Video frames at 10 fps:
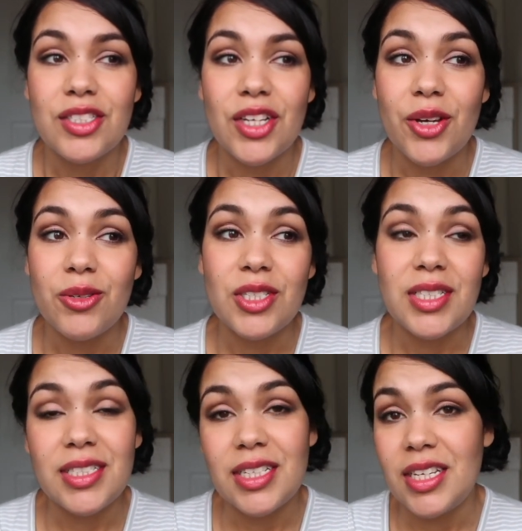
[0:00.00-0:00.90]
So she
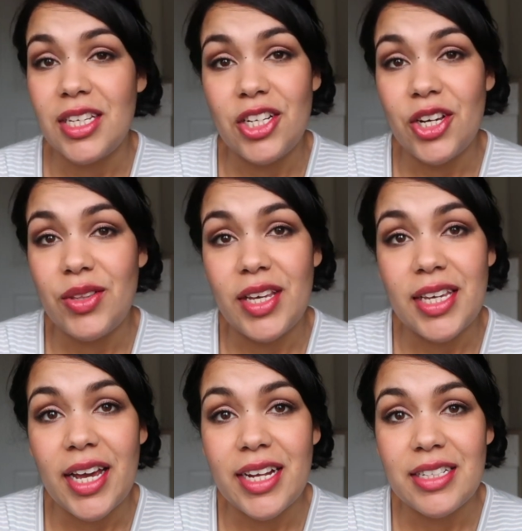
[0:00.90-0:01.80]
says it, you know, they
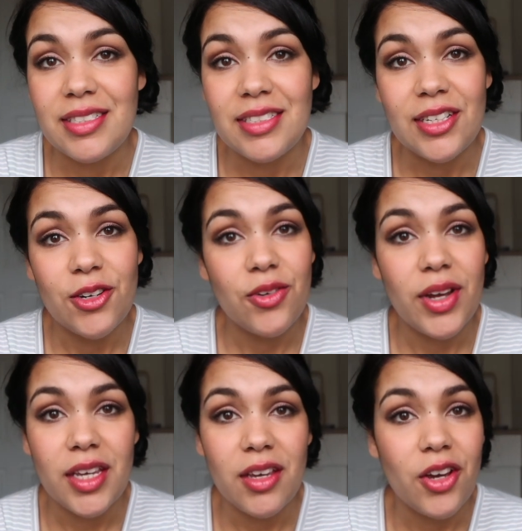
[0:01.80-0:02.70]
can
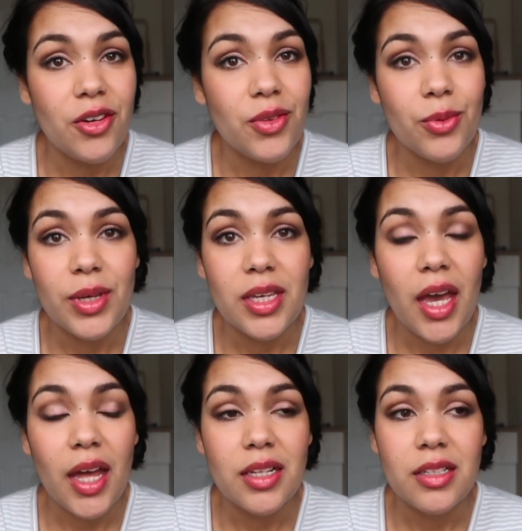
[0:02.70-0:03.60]
deteriorate over the
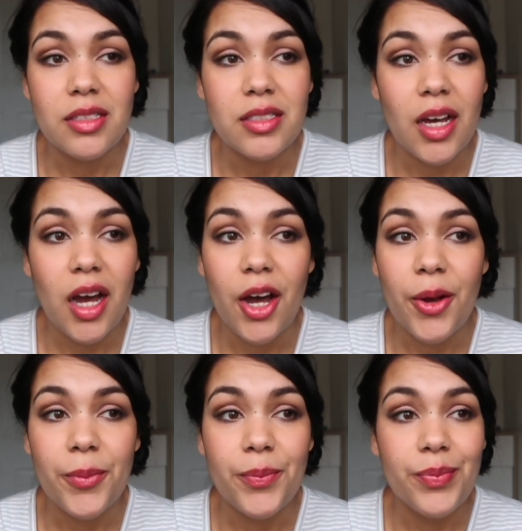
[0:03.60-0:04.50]
weekend,
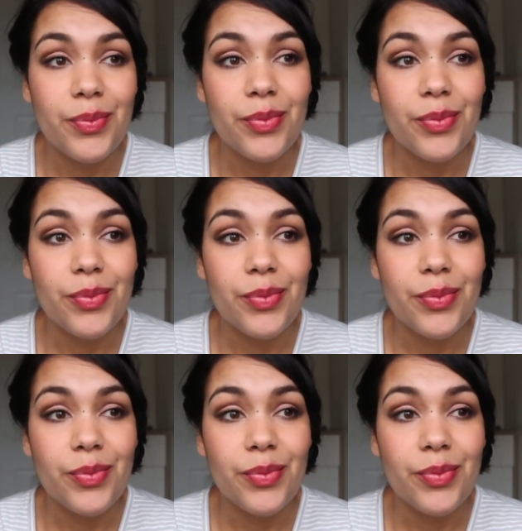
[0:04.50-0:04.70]
um,